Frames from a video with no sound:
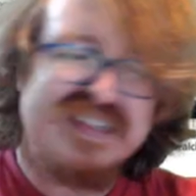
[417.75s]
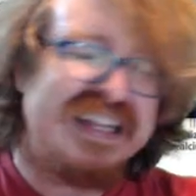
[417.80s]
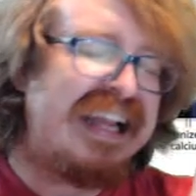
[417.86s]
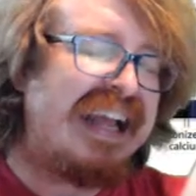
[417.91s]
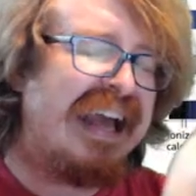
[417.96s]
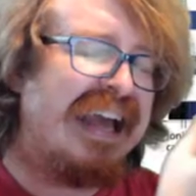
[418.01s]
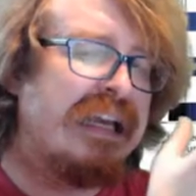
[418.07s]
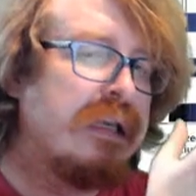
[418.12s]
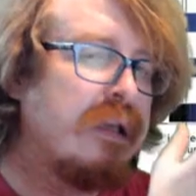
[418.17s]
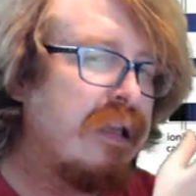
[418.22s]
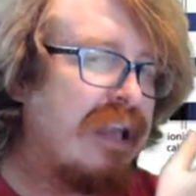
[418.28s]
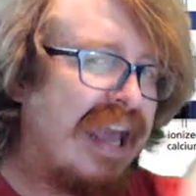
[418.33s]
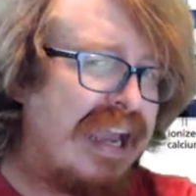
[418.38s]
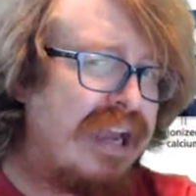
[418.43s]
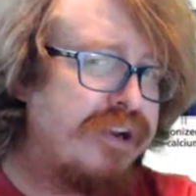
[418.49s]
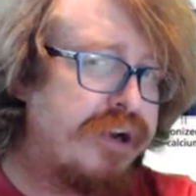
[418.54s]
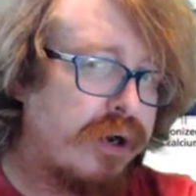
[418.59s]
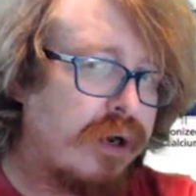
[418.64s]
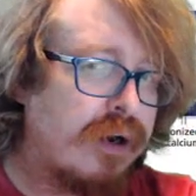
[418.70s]
And
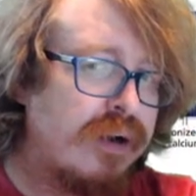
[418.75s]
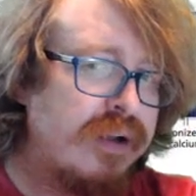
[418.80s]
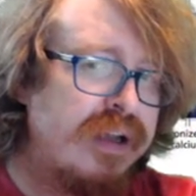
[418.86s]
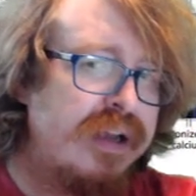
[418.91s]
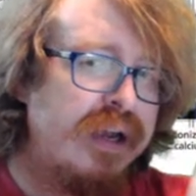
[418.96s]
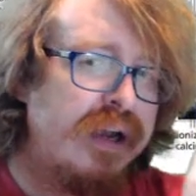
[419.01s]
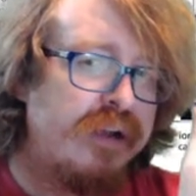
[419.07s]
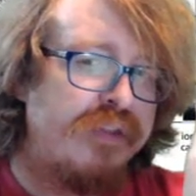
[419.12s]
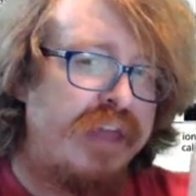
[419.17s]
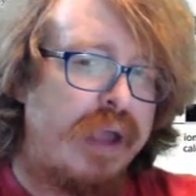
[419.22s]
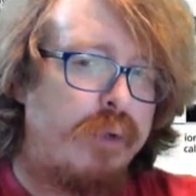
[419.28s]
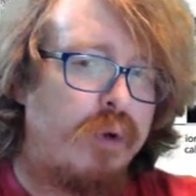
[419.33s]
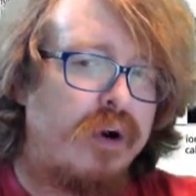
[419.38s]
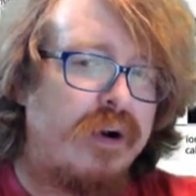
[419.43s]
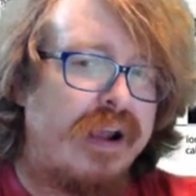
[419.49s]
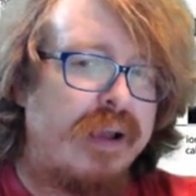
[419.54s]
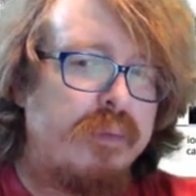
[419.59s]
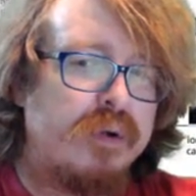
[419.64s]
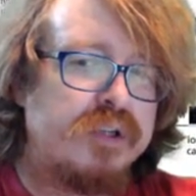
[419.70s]
later, they were
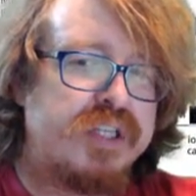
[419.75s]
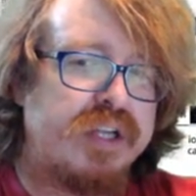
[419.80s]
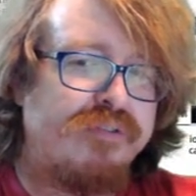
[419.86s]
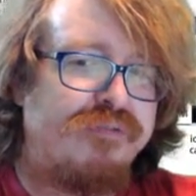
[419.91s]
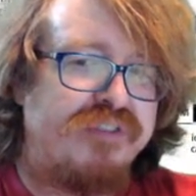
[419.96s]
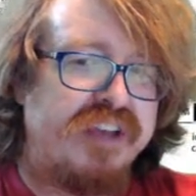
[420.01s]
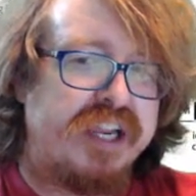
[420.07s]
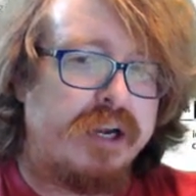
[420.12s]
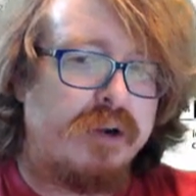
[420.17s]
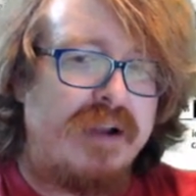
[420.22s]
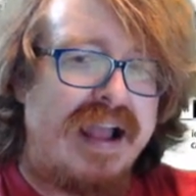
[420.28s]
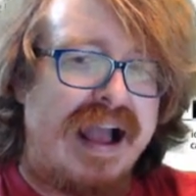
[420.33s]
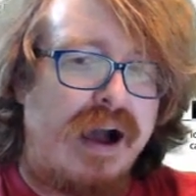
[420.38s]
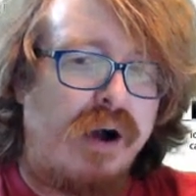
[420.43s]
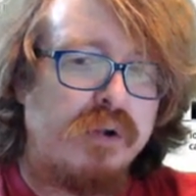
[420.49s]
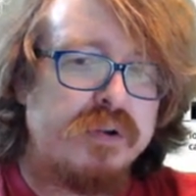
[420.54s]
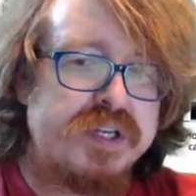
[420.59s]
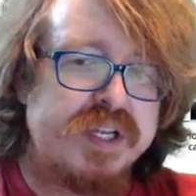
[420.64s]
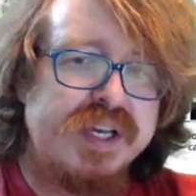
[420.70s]
able to figure
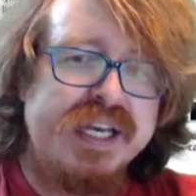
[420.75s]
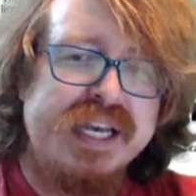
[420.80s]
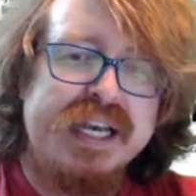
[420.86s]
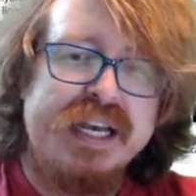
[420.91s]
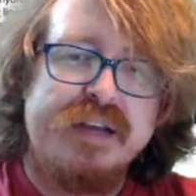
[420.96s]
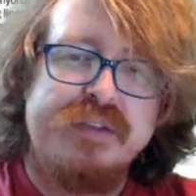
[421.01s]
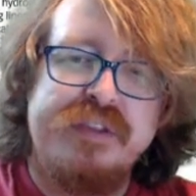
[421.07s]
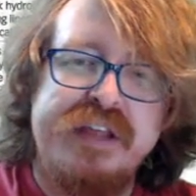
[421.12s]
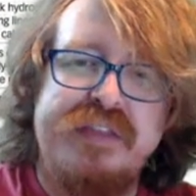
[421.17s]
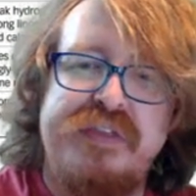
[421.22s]
out that